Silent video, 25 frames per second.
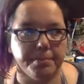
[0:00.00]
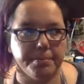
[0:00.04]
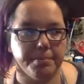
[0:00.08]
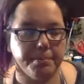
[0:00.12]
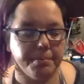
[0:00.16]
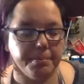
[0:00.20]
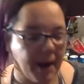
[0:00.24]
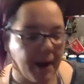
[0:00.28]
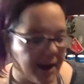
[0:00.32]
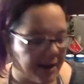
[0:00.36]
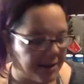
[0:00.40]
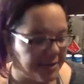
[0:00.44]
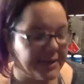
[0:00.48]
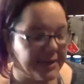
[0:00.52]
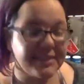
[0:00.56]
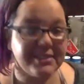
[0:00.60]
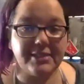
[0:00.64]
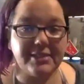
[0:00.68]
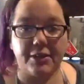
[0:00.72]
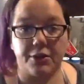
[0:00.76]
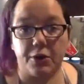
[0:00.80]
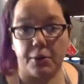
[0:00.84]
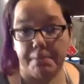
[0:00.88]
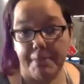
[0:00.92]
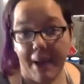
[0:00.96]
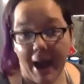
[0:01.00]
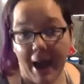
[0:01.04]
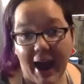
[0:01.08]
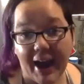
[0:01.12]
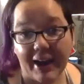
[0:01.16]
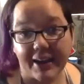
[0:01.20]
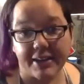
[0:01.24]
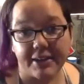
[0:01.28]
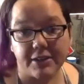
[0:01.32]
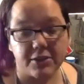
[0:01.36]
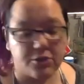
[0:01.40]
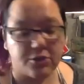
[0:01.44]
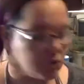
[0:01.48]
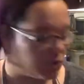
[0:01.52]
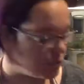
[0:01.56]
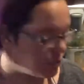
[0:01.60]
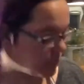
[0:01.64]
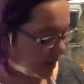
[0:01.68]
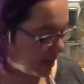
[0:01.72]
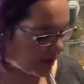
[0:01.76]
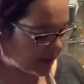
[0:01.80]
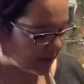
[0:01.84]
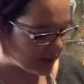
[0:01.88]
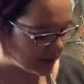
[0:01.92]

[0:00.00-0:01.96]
buy things that are packaged, right?